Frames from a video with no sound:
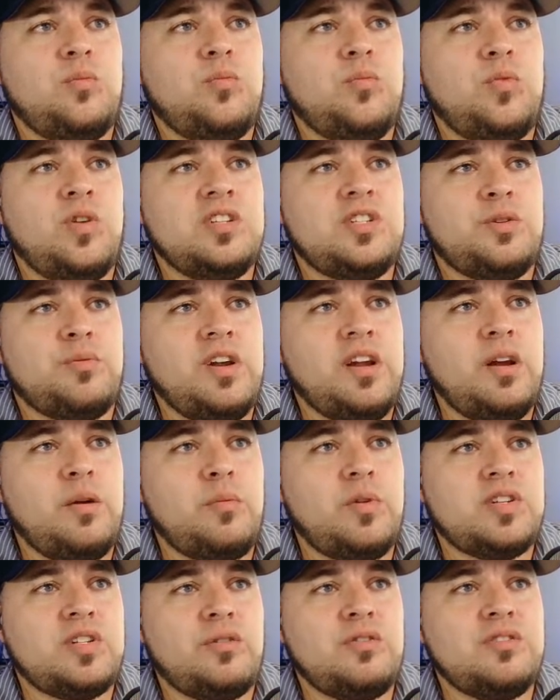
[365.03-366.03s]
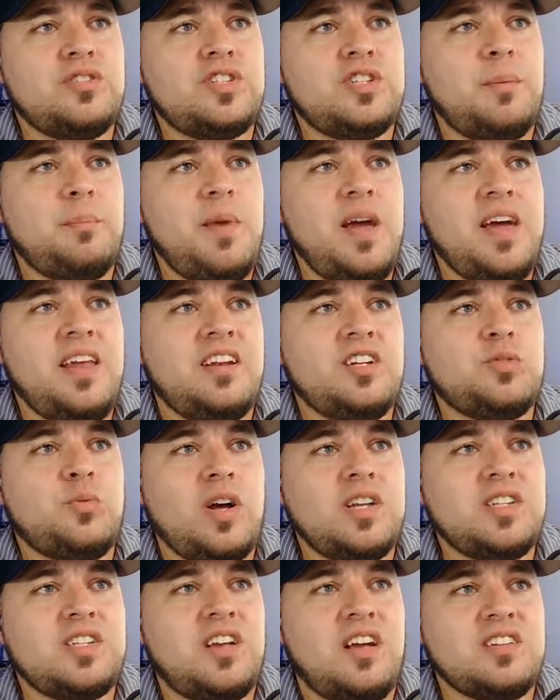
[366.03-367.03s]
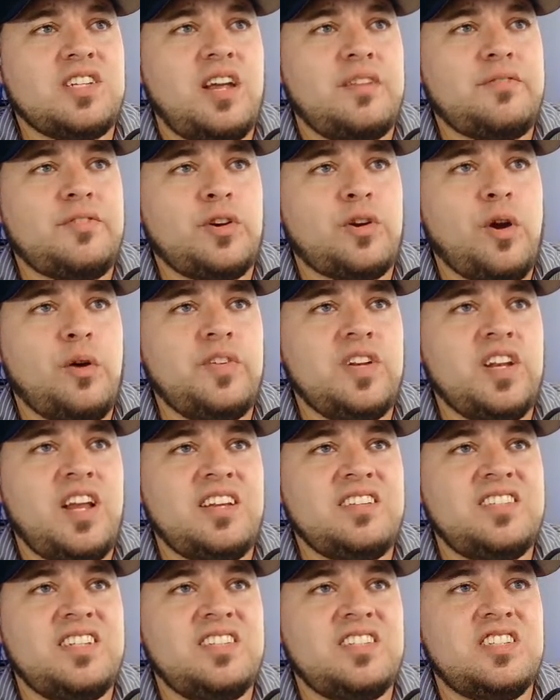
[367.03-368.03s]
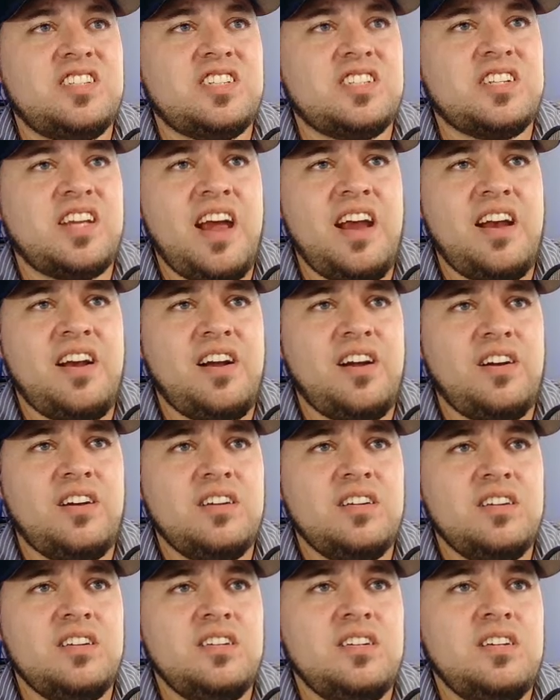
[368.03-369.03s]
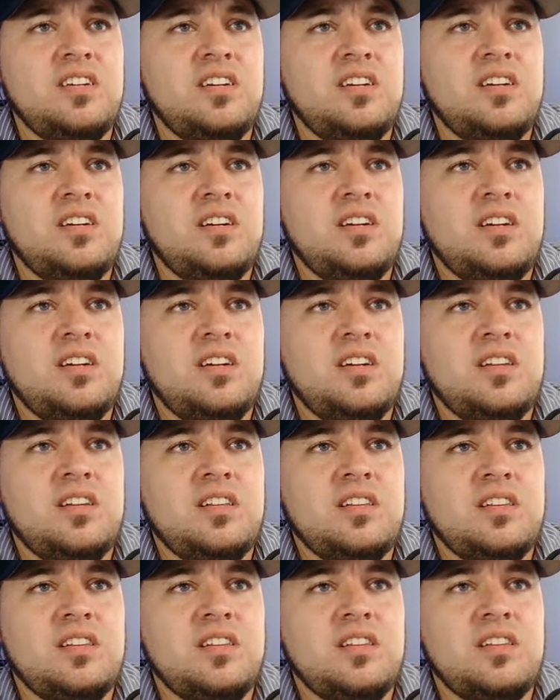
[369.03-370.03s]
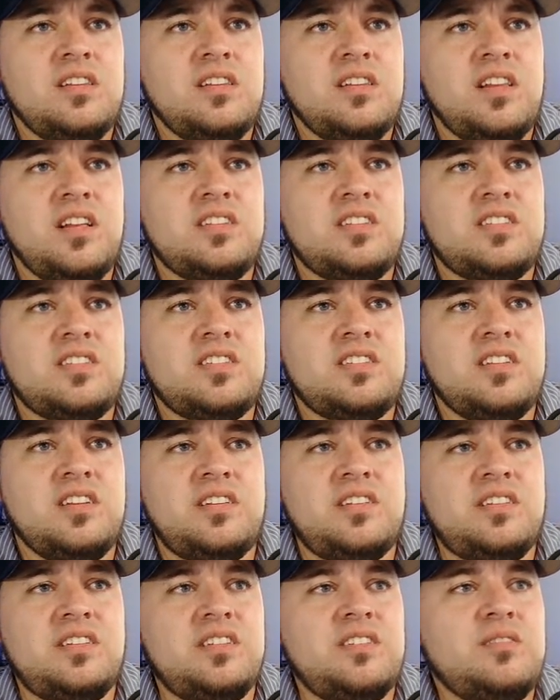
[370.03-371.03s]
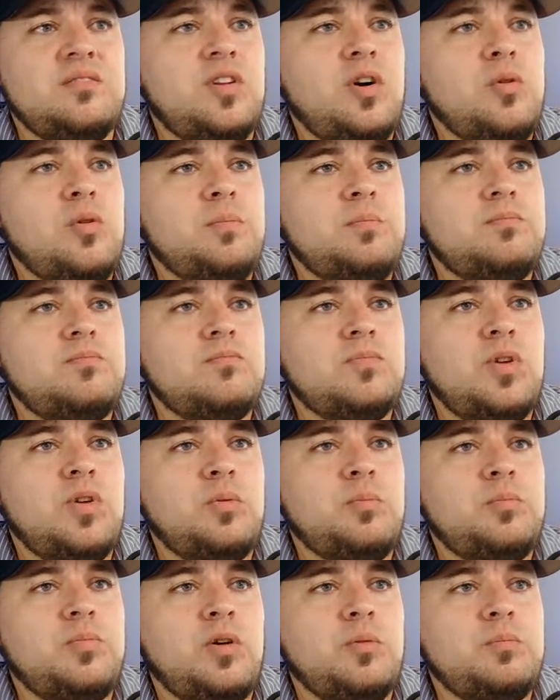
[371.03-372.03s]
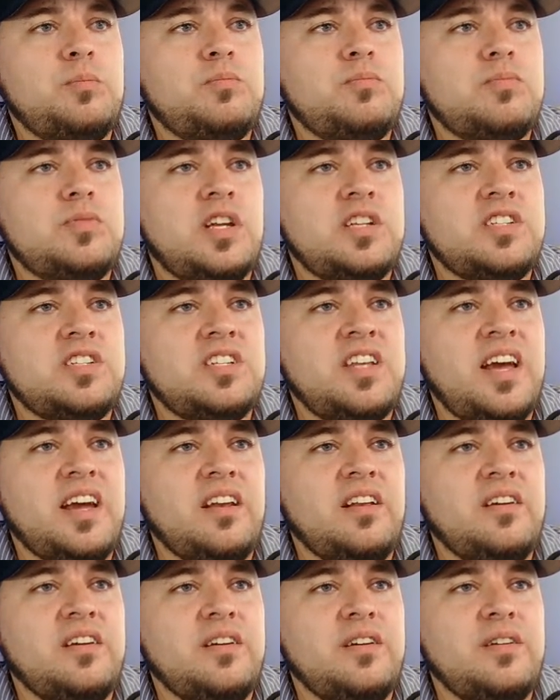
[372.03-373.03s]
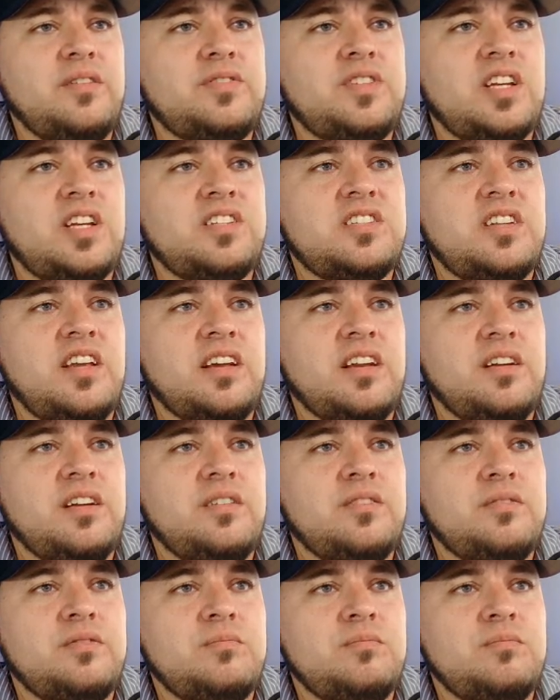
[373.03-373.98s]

Renteria returns to manage White Sox after COVID 19 scare. Let's see. Nope. Nope. Nope. Test negative. Test negative.